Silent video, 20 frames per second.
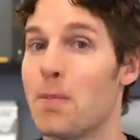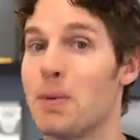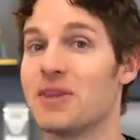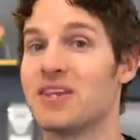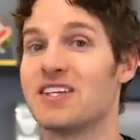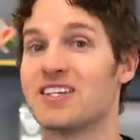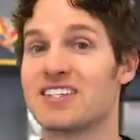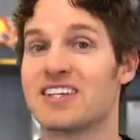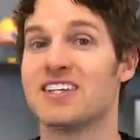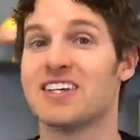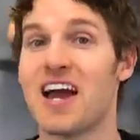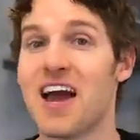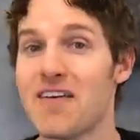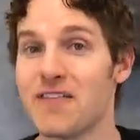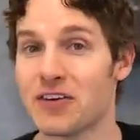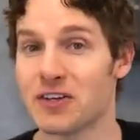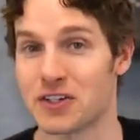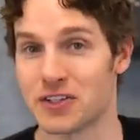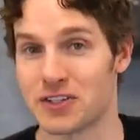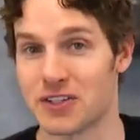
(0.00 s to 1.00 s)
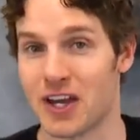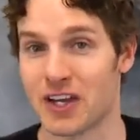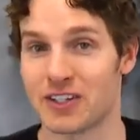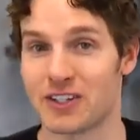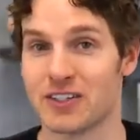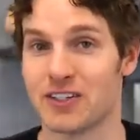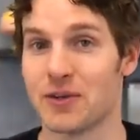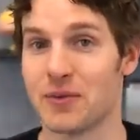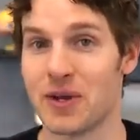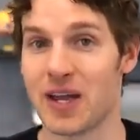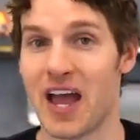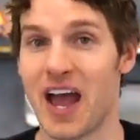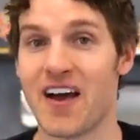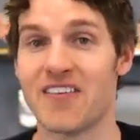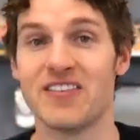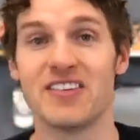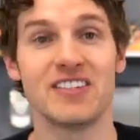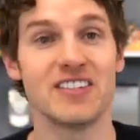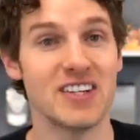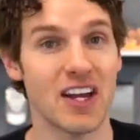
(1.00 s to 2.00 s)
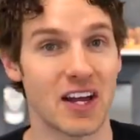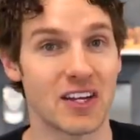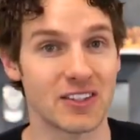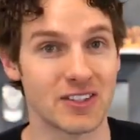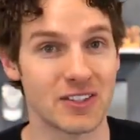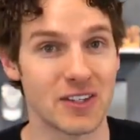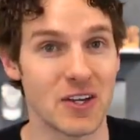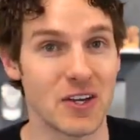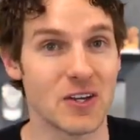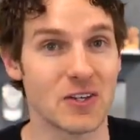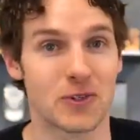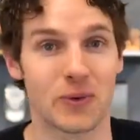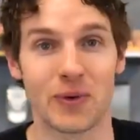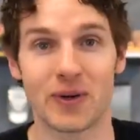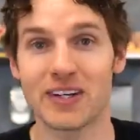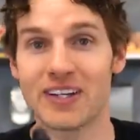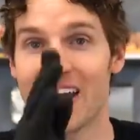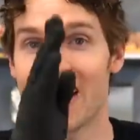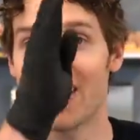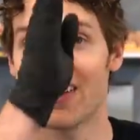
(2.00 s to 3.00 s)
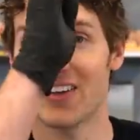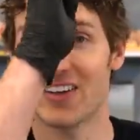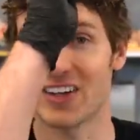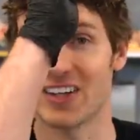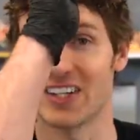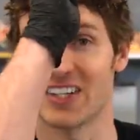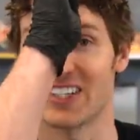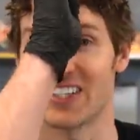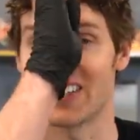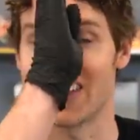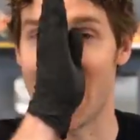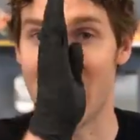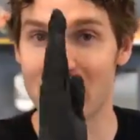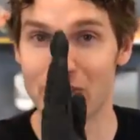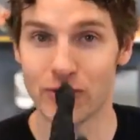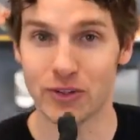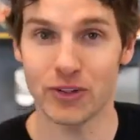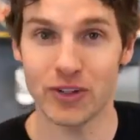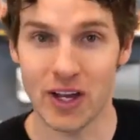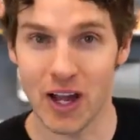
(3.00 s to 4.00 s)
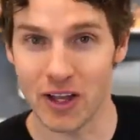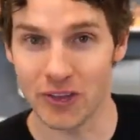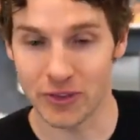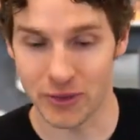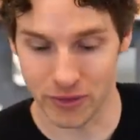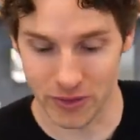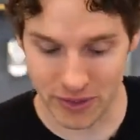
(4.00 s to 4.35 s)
but this cadaver dissection that we have does. So we're going to take a look at the sagittal cut through